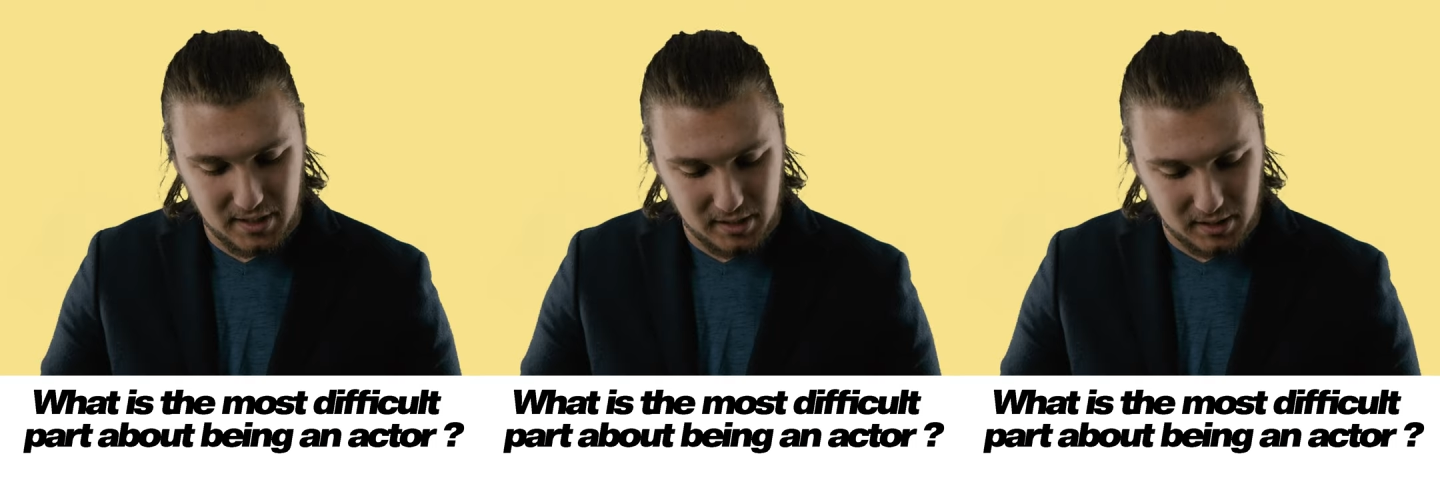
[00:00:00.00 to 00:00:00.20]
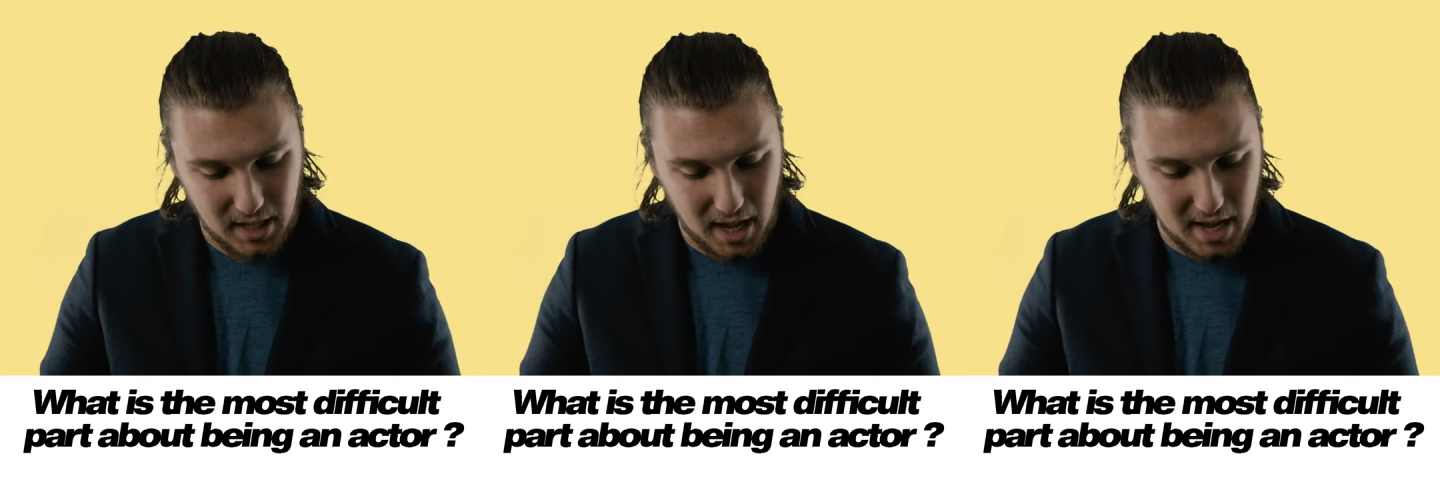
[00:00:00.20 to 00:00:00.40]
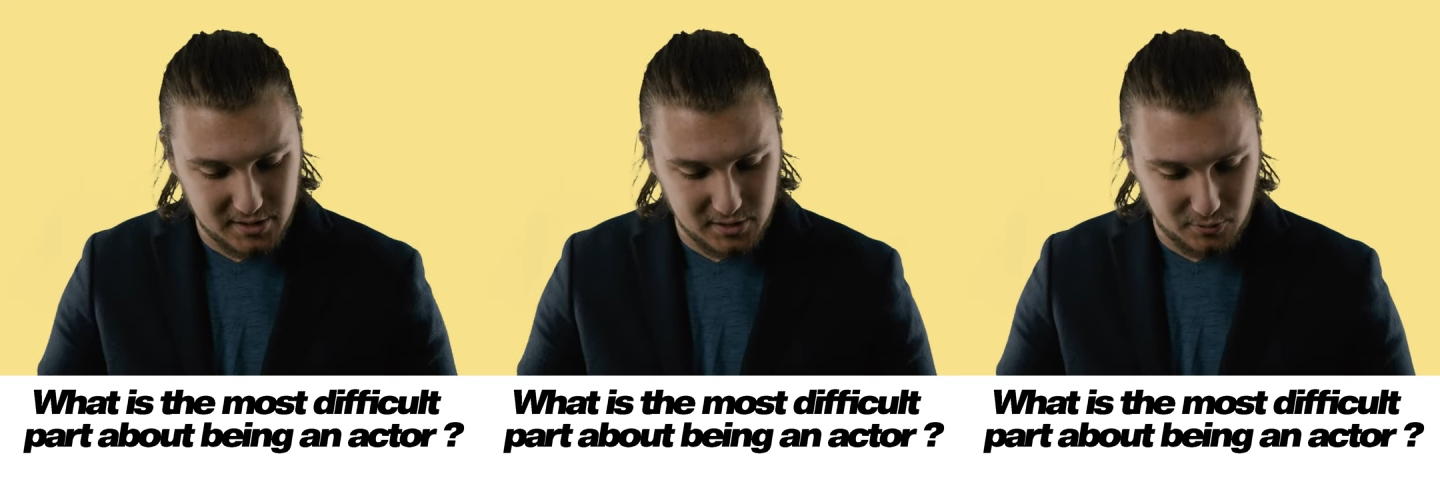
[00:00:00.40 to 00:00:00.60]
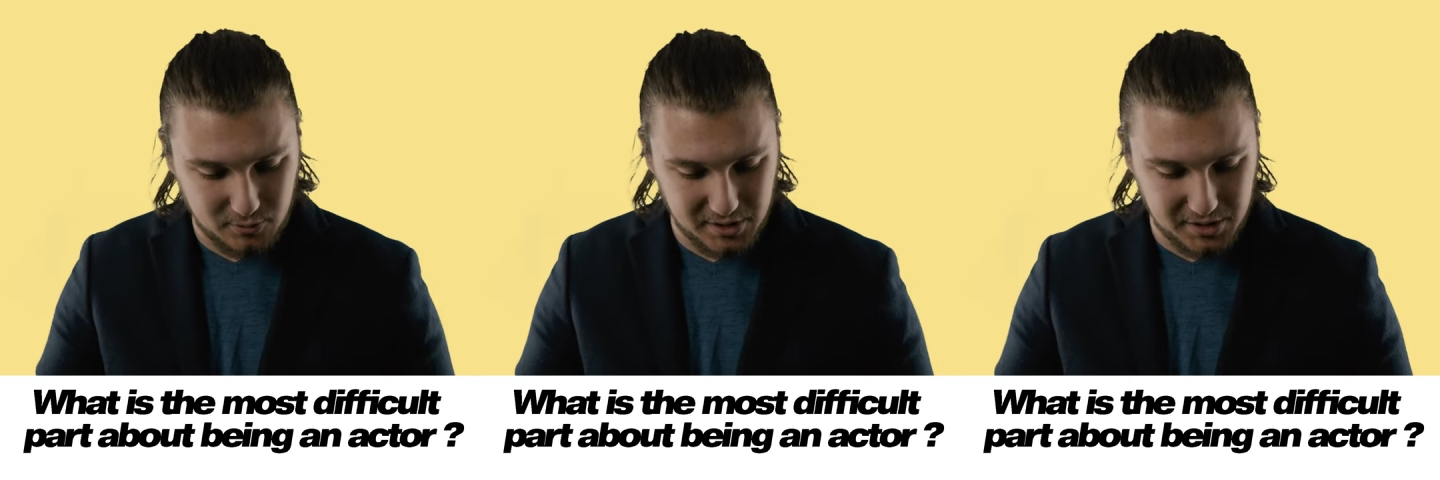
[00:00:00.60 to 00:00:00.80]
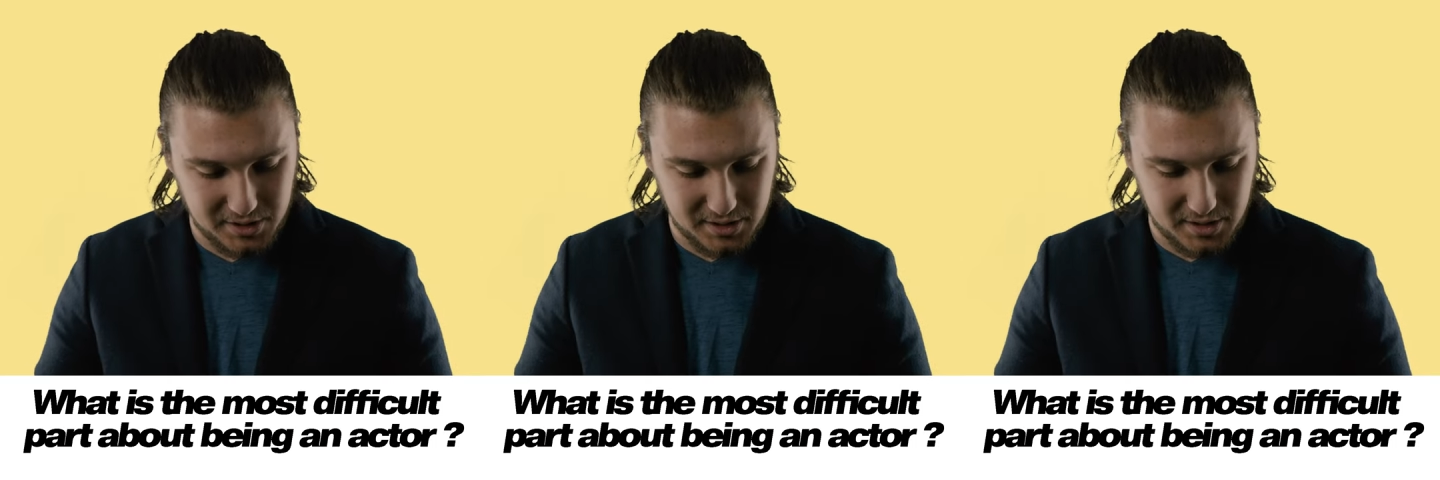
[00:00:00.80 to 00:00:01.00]
And last
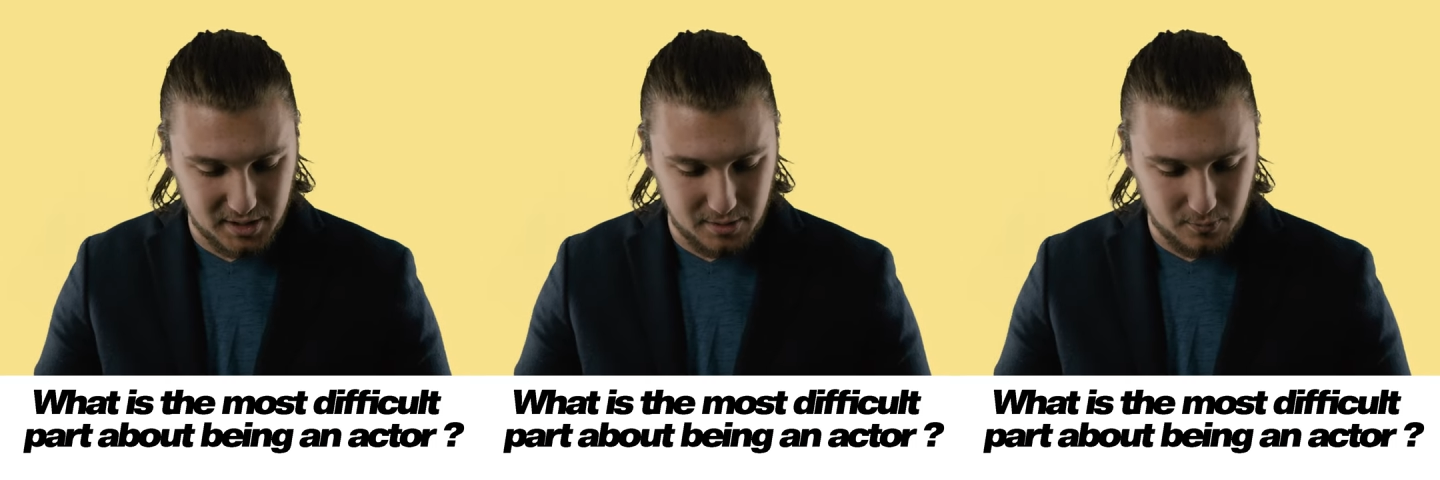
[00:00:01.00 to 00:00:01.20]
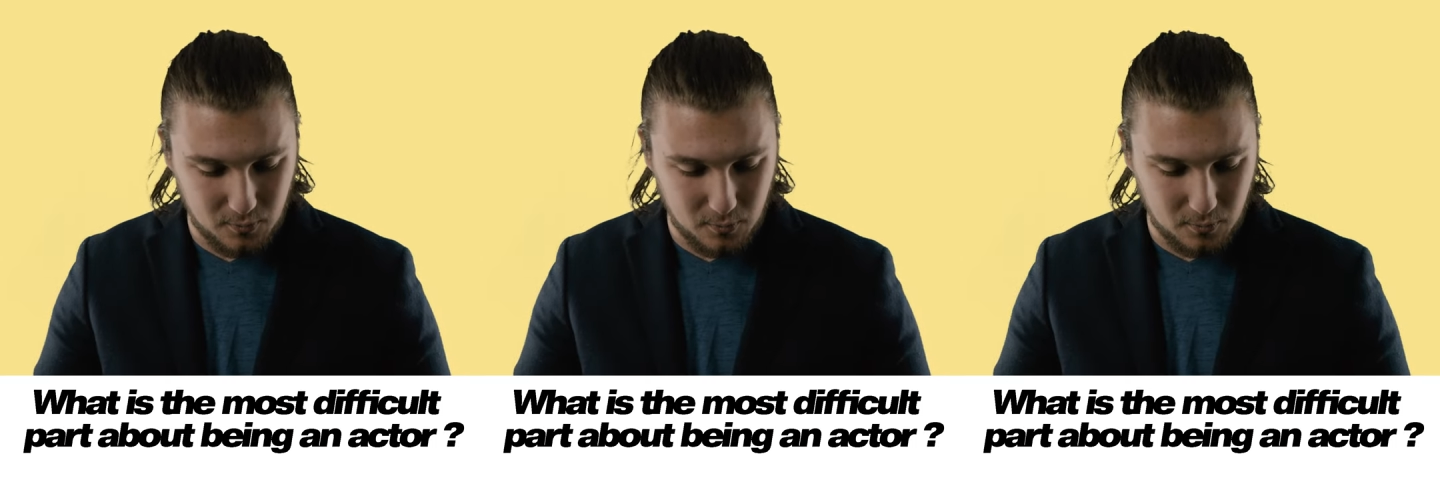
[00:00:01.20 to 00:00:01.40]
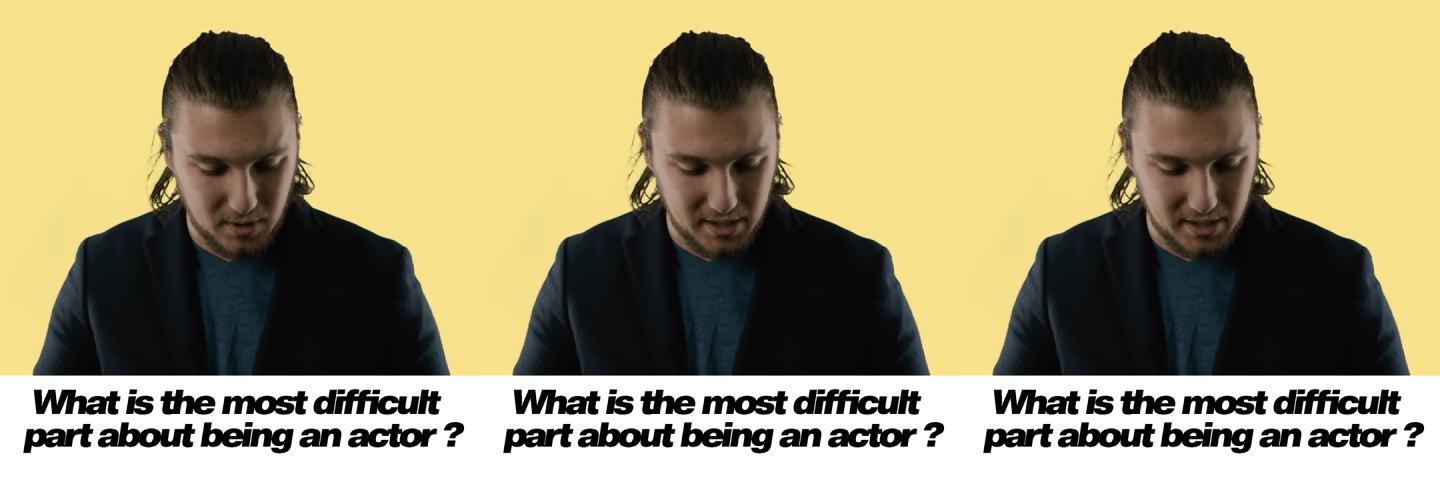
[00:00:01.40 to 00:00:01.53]
question,